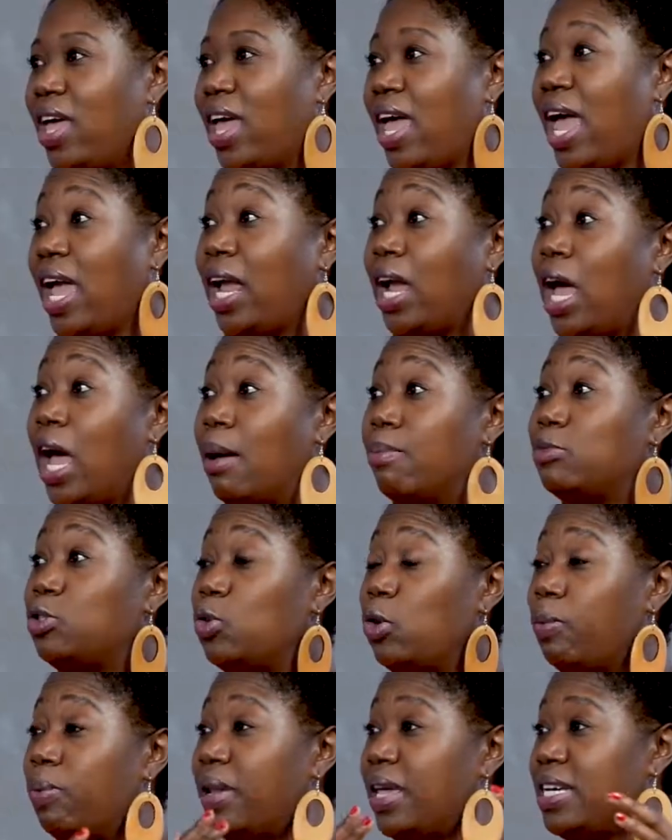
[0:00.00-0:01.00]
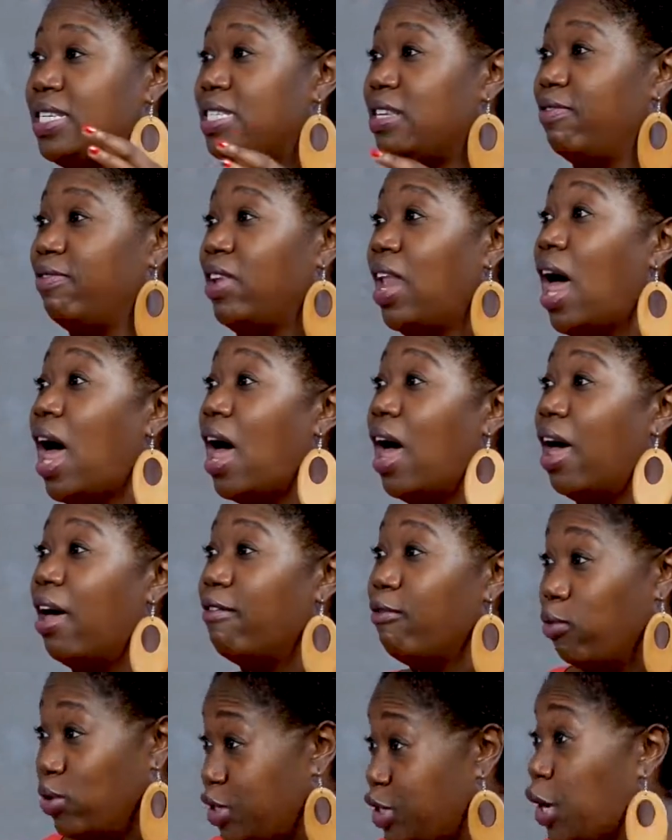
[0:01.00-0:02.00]
and come to a place of
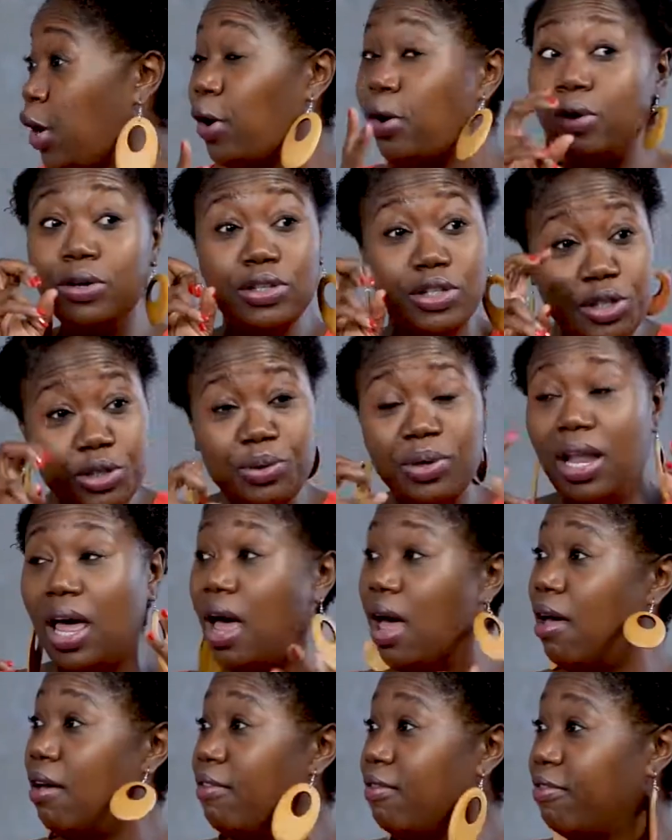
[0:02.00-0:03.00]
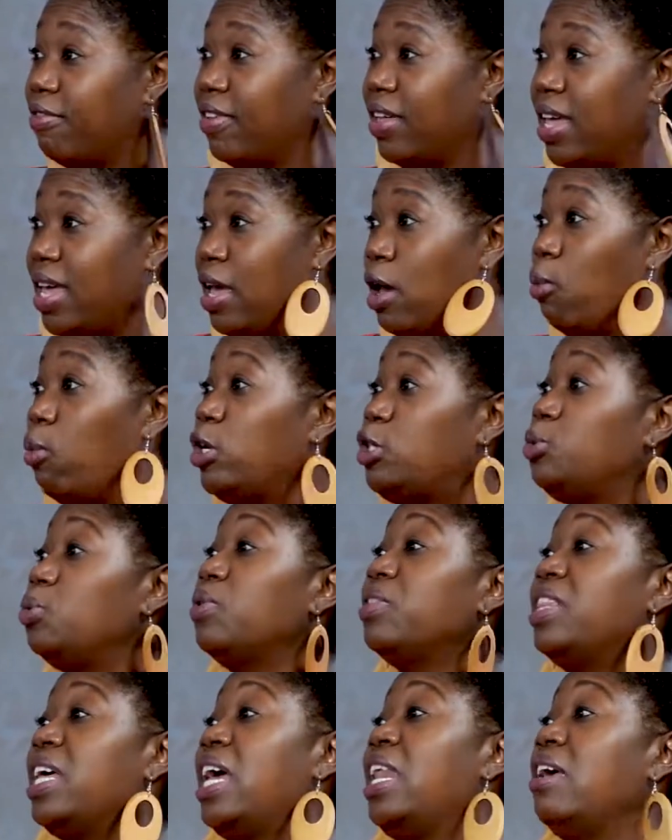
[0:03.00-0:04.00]
love, return to love, which will
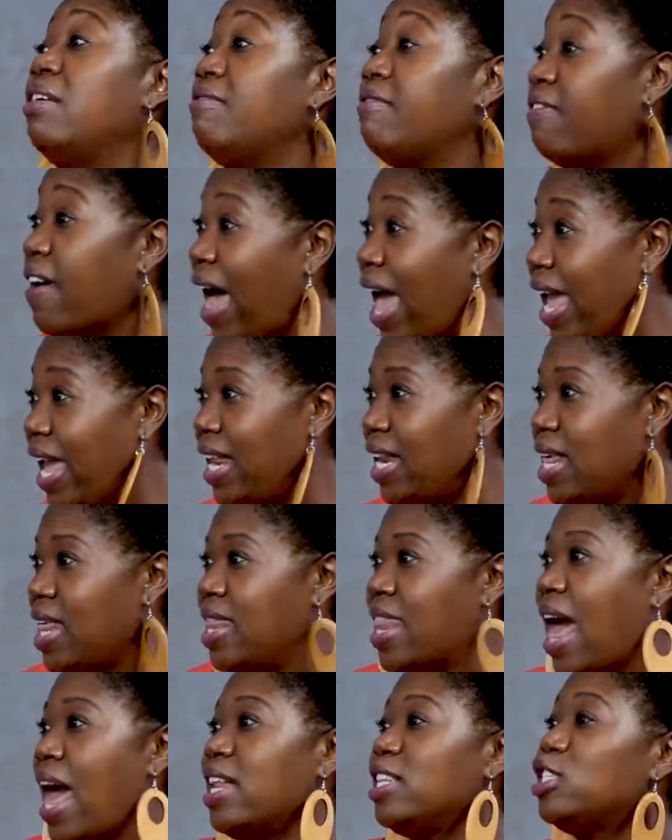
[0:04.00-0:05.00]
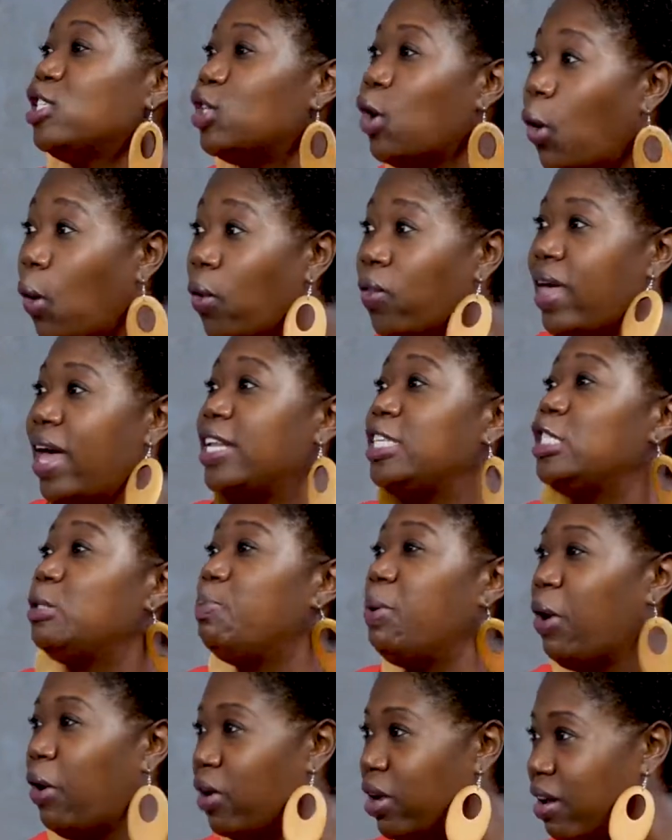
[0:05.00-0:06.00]
then invite that soul, that
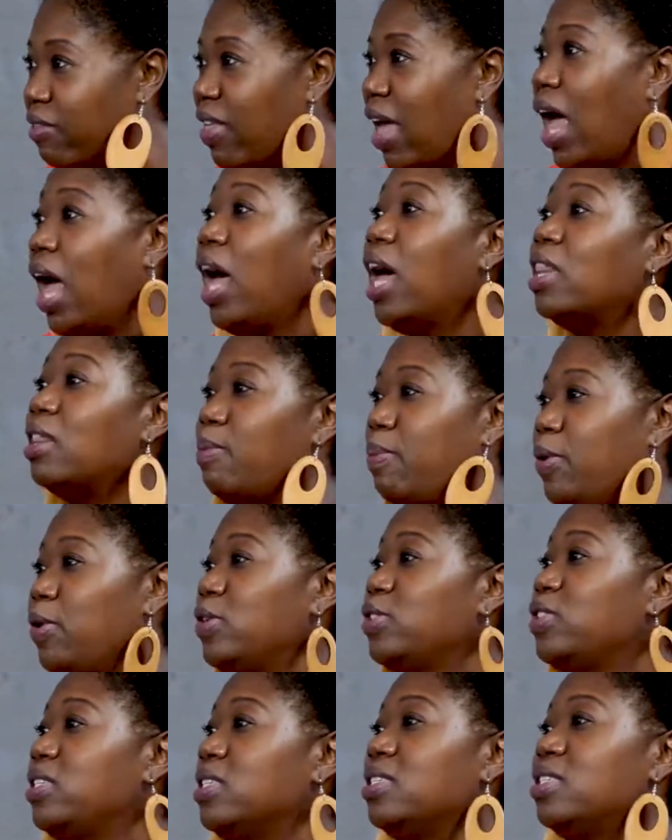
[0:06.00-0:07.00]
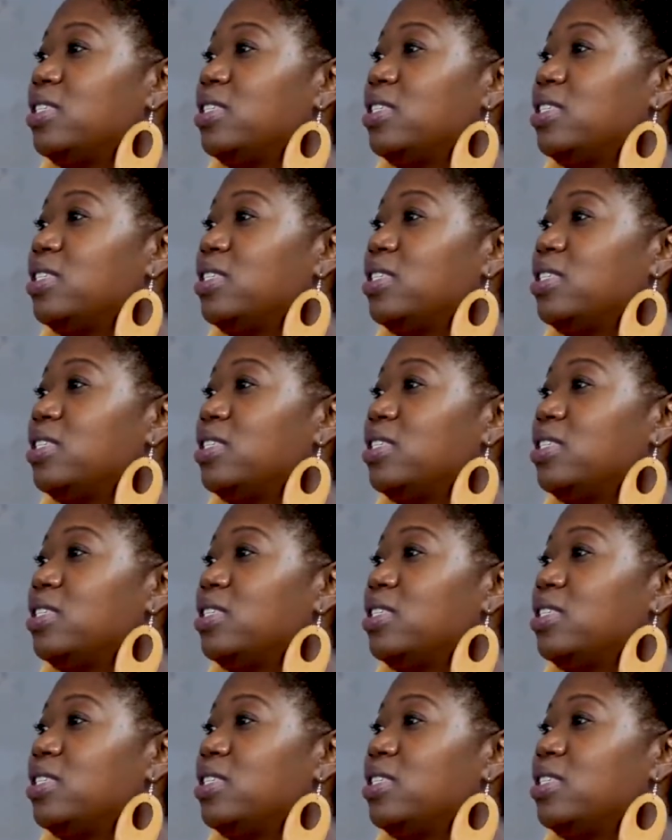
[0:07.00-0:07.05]
spirit of that other person